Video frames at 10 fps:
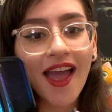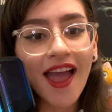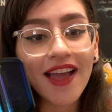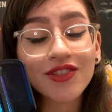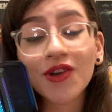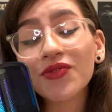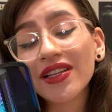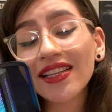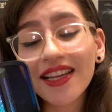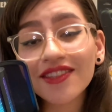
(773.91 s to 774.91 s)
So I
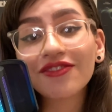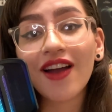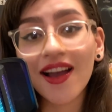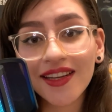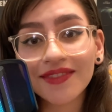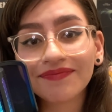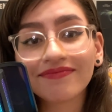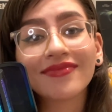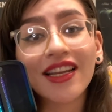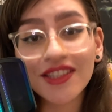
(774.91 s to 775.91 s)
really like the fact
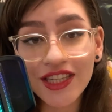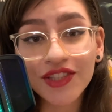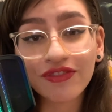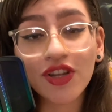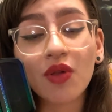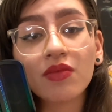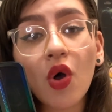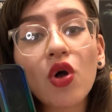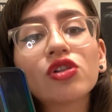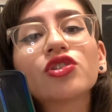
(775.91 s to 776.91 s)
that this film
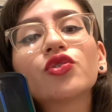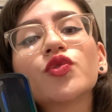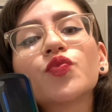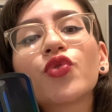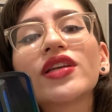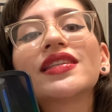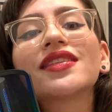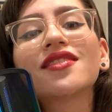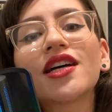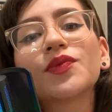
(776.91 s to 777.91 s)
also
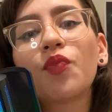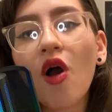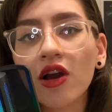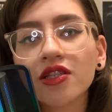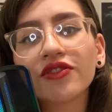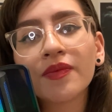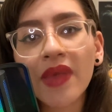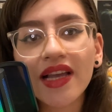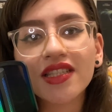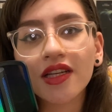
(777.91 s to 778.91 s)
embraces that part of the
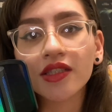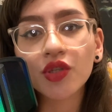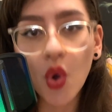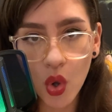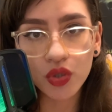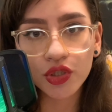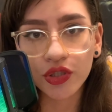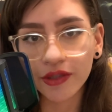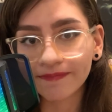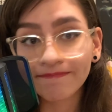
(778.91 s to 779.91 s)
Mexican
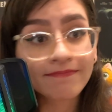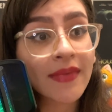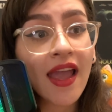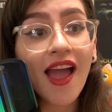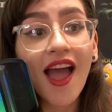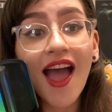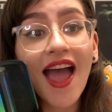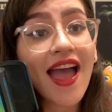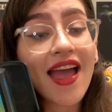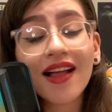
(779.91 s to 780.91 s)
culture.
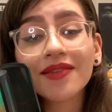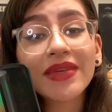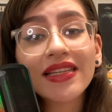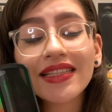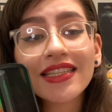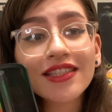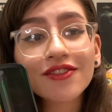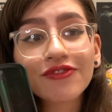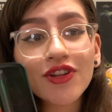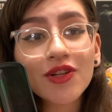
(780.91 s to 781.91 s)
I mean,
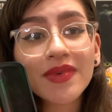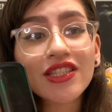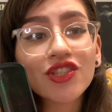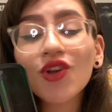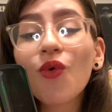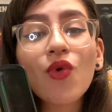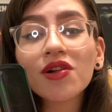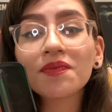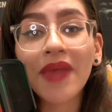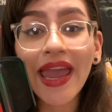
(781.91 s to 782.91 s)
this film is so
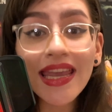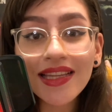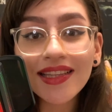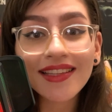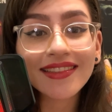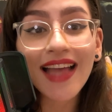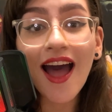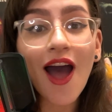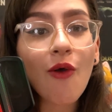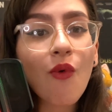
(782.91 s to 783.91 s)
well made
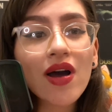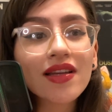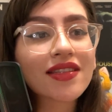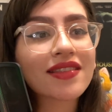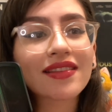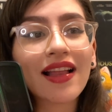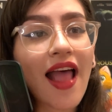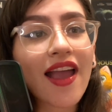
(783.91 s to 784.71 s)
that I was like,